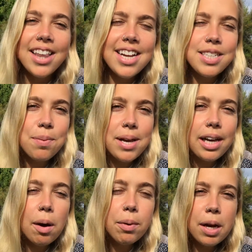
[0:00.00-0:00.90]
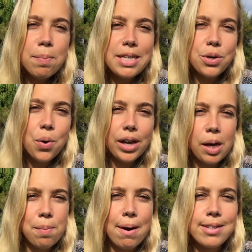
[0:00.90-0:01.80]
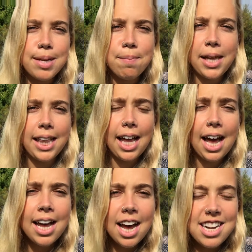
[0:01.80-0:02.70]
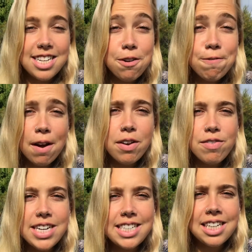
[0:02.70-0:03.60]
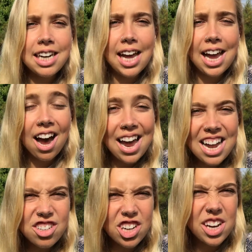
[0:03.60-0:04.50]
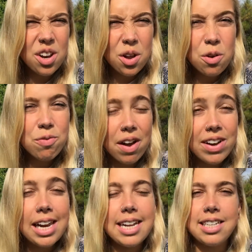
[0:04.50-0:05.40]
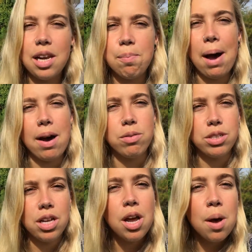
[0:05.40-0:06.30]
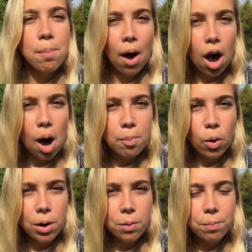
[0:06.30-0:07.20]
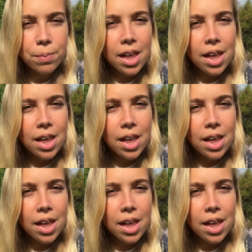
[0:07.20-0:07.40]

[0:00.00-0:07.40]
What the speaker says: This week I'm going to be talking about something that until very recently I actually knew very little about: palm oil.